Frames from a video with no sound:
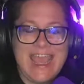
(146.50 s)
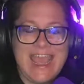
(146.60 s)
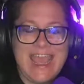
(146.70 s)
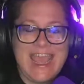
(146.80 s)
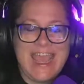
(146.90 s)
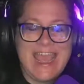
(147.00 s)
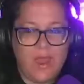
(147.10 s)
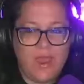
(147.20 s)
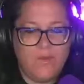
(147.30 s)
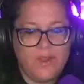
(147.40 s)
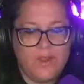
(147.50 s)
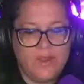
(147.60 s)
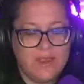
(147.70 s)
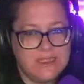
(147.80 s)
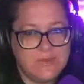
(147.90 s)
If you have won the
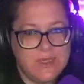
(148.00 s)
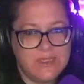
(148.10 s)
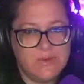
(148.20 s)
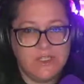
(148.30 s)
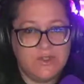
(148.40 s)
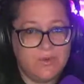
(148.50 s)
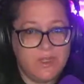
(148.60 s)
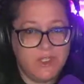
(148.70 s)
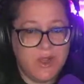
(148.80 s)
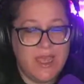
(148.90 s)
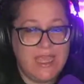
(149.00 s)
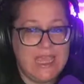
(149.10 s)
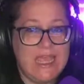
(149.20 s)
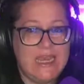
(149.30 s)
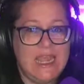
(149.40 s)
last 6 months, we just redraw
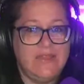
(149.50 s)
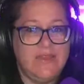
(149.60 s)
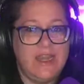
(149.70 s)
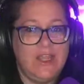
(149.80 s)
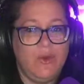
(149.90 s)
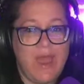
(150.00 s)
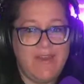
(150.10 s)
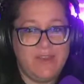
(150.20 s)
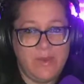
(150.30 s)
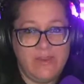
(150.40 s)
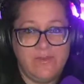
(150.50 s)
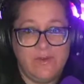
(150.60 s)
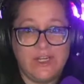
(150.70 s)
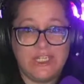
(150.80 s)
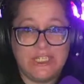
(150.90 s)
again, and then you have to pay
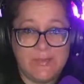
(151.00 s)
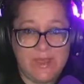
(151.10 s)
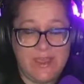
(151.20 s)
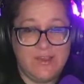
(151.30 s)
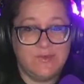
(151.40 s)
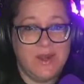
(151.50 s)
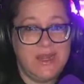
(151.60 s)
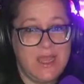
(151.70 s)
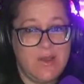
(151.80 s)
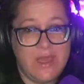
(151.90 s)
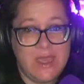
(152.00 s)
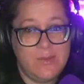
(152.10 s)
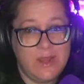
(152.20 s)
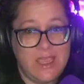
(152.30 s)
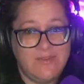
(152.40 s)
for shipping, because right now
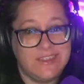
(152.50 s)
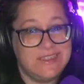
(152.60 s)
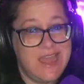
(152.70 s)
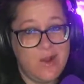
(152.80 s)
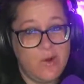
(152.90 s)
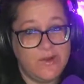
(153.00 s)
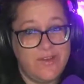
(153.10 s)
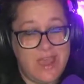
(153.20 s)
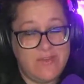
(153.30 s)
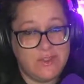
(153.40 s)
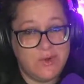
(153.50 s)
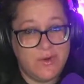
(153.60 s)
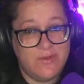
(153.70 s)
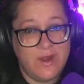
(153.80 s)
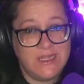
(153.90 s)
Kyber Cave does not have a
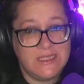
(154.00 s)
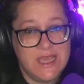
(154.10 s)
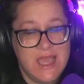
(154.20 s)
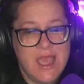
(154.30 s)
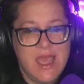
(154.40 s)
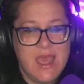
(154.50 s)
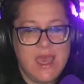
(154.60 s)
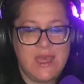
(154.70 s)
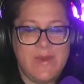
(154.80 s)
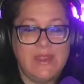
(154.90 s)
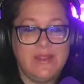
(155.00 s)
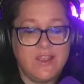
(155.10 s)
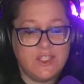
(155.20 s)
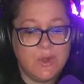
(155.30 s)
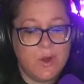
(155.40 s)
storefront.
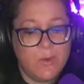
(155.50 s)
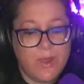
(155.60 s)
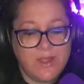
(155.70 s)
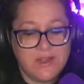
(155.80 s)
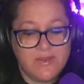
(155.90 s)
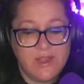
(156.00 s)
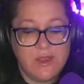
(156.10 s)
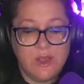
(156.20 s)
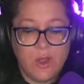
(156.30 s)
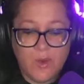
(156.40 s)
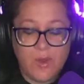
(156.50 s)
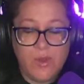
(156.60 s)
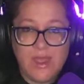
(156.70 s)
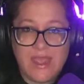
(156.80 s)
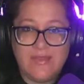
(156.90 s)
Unless you are relatively
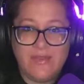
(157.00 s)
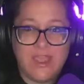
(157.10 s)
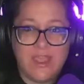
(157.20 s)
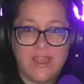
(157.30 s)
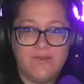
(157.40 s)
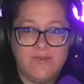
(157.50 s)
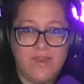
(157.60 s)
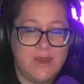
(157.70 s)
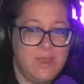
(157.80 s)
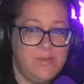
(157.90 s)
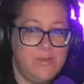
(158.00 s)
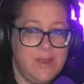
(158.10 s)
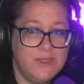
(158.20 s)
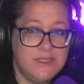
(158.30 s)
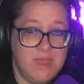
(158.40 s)
local, and then Van may be
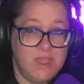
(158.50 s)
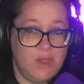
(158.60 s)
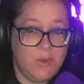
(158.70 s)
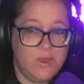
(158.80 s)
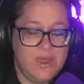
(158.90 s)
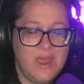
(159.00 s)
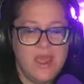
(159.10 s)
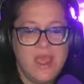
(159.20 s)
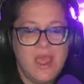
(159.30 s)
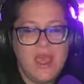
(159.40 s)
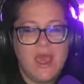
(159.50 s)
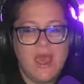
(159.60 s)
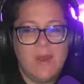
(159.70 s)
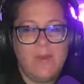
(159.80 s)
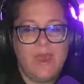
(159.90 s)
able to meet you with it.
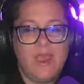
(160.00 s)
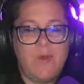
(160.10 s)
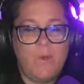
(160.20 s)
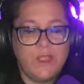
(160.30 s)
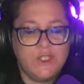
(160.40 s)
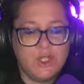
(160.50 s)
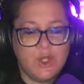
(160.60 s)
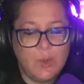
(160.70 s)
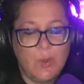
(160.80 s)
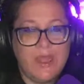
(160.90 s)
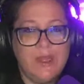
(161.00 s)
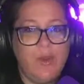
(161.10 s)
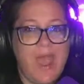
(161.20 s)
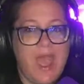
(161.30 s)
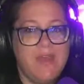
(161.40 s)
And once you win,
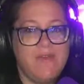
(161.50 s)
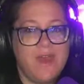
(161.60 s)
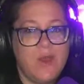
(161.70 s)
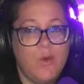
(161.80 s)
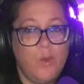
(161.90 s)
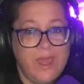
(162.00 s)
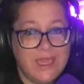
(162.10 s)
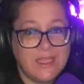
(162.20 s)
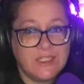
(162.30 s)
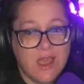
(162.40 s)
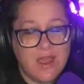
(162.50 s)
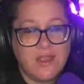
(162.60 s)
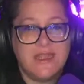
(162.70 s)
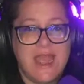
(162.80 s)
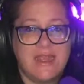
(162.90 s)
you have a week to
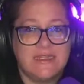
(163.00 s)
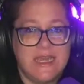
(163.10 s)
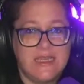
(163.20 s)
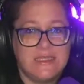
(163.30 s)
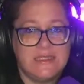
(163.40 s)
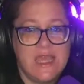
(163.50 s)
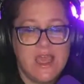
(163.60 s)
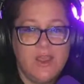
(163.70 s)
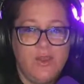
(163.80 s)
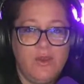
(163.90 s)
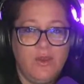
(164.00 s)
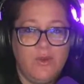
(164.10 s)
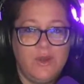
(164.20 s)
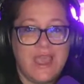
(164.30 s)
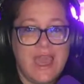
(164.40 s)
contact us. You can
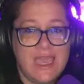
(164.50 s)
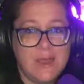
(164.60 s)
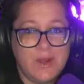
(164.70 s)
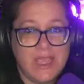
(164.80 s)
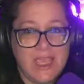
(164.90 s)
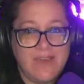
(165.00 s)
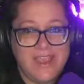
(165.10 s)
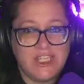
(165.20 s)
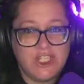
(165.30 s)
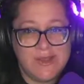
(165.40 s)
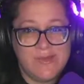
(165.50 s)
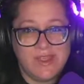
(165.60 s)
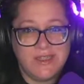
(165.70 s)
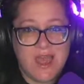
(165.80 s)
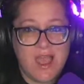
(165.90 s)
go to
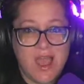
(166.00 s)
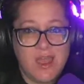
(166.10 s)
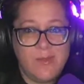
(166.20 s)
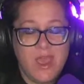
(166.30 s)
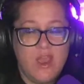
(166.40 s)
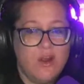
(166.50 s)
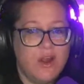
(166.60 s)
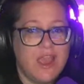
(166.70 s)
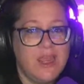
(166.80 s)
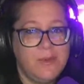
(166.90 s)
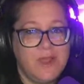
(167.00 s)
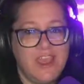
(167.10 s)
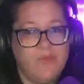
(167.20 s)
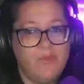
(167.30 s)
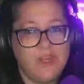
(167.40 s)
kybercave@gmail.com or
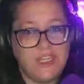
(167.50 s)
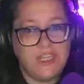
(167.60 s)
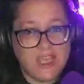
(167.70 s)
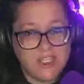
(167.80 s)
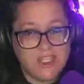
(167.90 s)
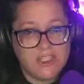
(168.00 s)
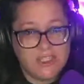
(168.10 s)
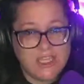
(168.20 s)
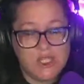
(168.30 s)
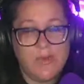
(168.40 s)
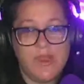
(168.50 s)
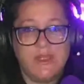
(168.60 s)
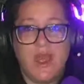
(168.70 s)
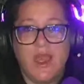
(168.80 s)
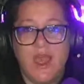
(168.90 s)

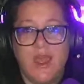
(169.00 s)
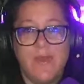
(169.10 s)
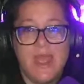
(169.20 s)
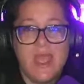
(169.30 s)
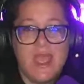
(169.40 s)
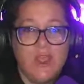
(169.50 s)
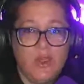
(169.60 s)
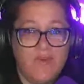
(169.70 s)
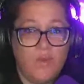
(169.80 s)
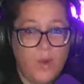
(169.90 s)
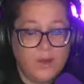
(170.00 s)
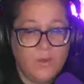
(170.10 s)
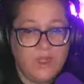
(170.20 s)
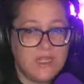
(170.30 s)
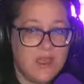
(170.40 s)
kybercaveproductions@gmail.com. You have
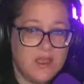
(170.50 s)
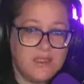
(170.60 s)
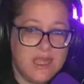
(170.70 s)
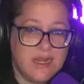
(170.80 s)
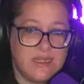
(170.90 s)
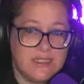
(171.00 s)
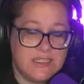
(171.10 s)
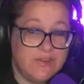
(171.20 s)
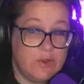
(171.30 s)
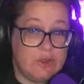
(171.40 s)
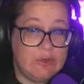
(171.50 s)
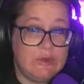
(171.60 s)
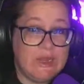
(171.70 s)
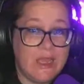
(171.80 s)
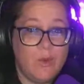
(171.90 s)
1 week to contact us, and if you do
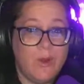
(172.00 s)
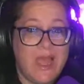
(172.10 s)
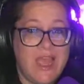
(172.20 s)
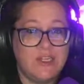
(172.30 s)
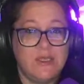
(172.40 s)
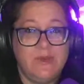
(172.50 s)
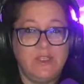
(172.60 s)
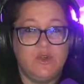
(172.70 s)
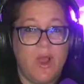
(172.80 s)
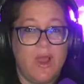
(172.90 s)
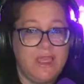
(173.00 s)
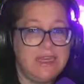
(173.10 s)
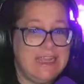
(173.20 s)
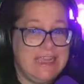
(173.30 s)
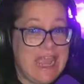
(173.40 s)
not, we will actually be
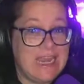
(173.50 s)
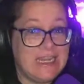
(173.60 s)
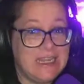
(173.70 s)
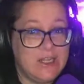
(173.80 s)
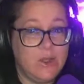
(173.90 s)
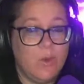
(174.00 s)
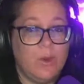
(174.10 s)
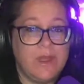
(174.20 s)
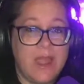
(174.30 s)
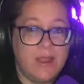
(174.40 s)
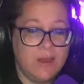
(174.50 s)
drawing again, and you will no